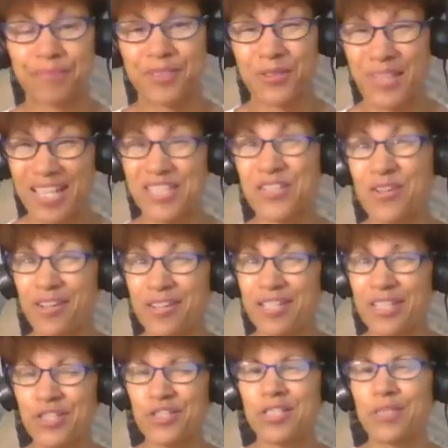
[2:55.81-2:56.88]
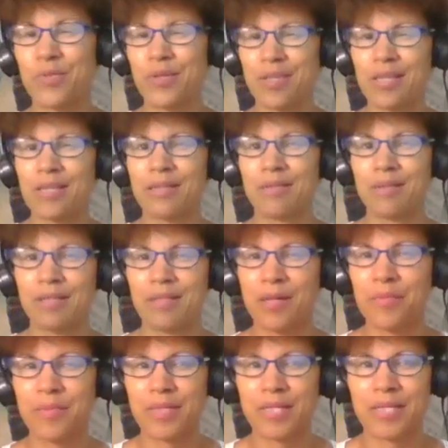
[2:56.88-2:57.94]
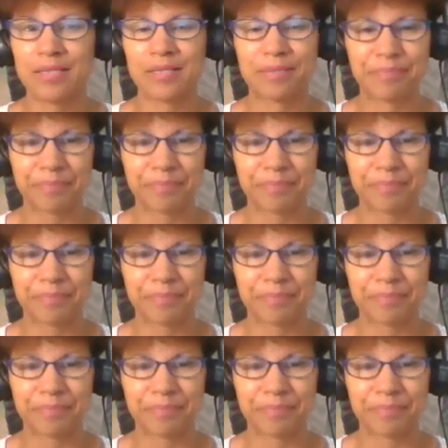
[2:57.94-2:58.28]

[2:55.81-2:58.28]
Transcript: So yes, there are niches within companies.